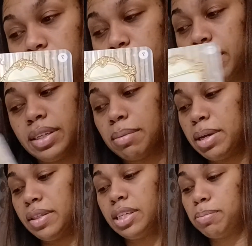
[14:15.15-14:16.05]
because I
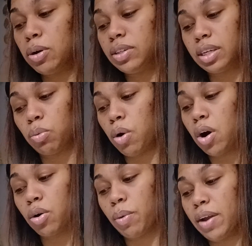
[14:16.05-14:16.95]
mean, this person can
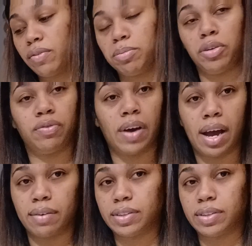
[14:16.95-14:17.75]
walk away from you five,